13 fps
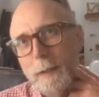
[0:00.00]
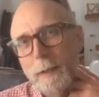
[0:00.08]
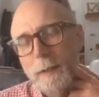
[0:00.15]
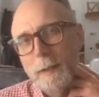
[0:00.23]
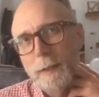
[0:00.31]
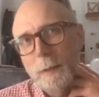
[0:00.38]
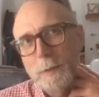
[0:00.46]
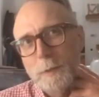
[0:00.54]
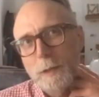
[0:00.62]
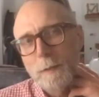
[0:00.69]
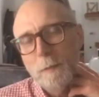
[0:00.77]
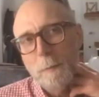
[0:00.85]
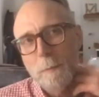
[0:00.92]
there was
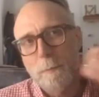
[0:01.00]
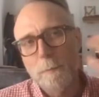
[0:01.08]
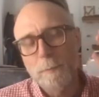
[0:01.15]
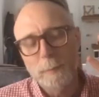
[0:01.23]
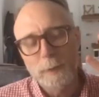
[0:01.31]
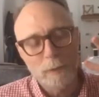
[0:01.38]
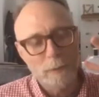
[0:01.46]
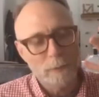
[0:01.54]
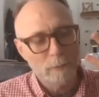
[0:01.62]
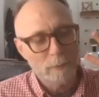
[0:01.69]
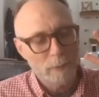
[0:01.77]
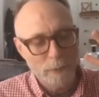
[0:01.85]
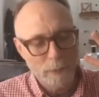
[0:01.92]
kind of
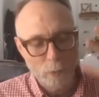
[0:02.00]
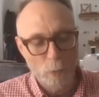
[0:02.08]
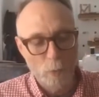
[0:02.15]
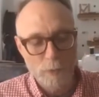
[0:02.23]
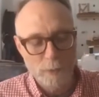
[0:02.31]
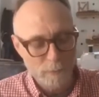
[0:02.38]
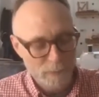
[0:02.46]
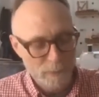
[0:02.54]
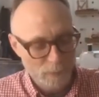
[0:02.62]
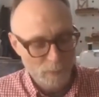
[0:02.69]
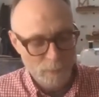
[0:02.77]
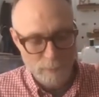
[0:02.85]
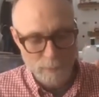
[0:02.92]
the chorus of the
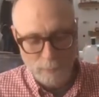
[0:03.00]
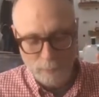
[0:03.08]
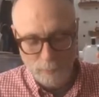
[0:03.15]
song is,